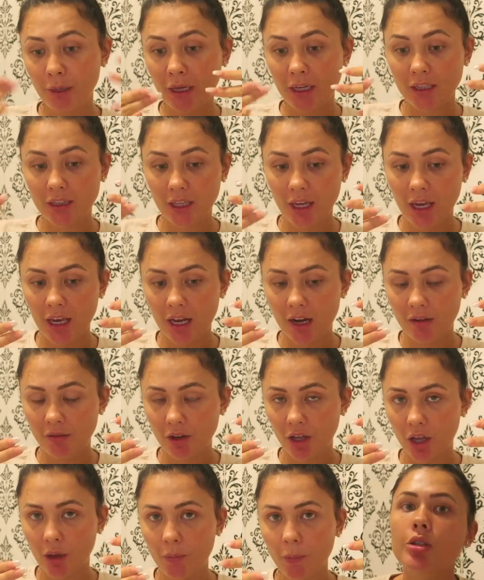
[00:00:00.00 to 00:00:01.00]
picked the hell out of
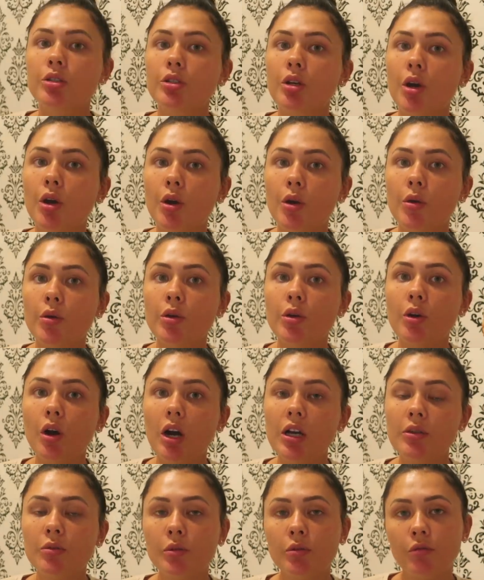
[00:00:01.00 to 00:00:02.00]
it. So you
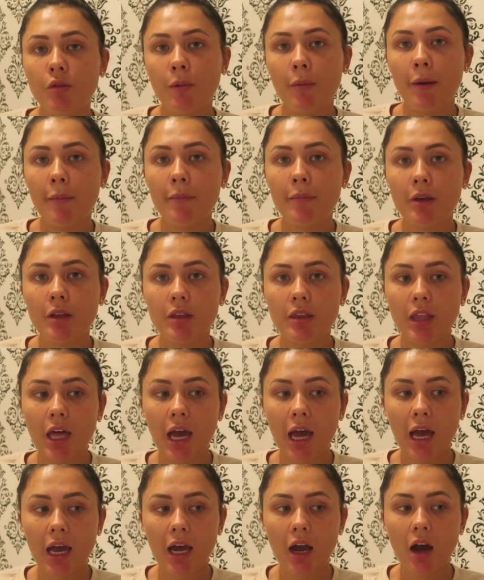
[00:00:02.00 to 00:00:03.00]
guys would remember
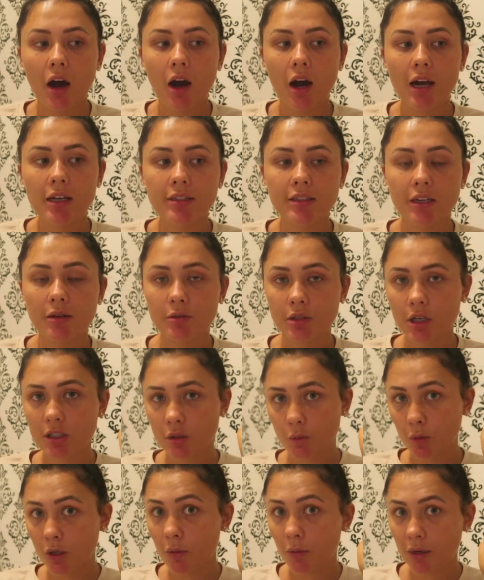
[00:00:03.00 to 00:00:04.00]
that I said I'm
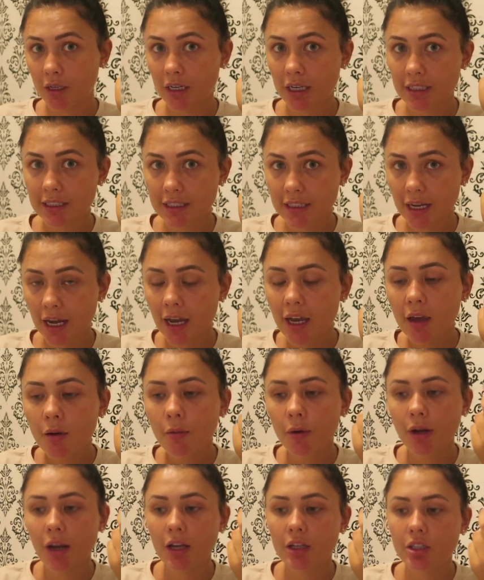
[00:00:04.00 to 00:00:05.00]
going to Winter Wonderland today,
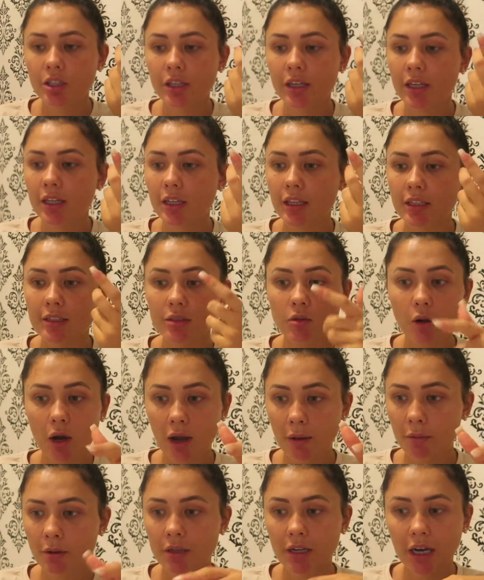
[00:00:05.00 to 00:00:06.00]
when actually that's not
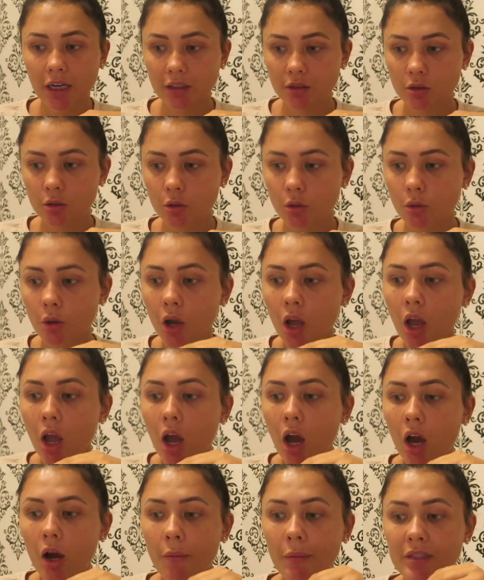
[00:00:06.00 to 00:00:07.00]
happened at all.
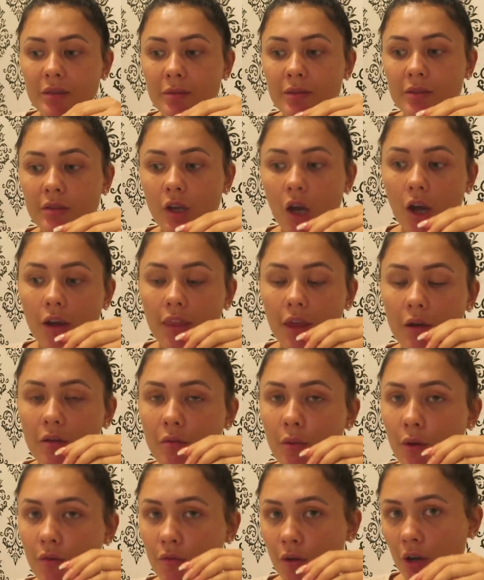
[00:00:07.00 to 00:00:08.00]
I was meant to go in there
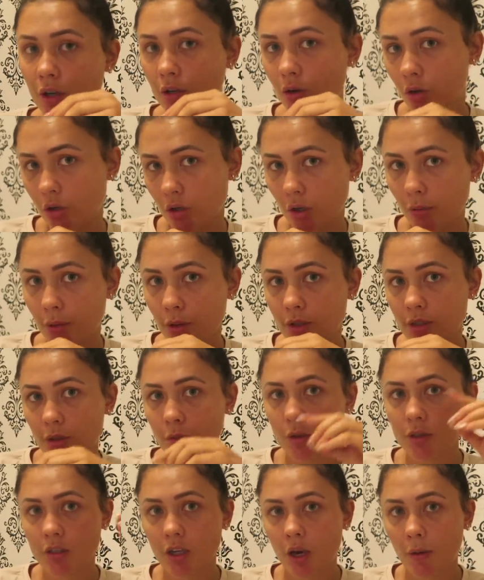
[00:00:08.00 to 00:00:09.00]
with my friend Hoda because
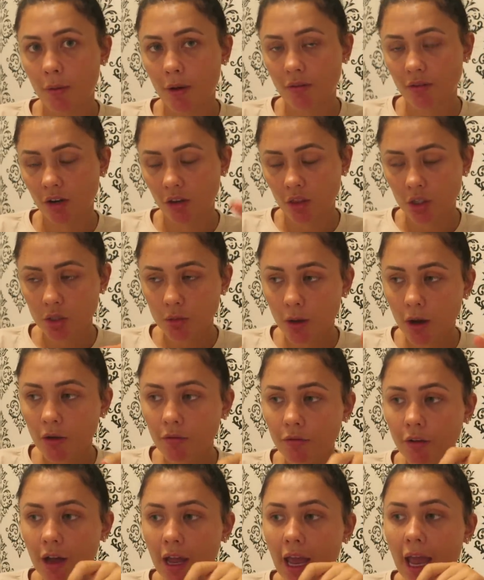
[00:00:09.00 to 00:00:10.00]
it was her birthday on the
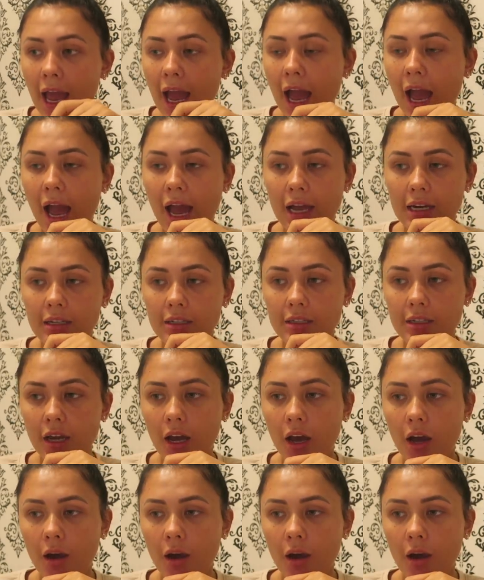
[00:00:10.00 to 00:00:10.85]
12th, and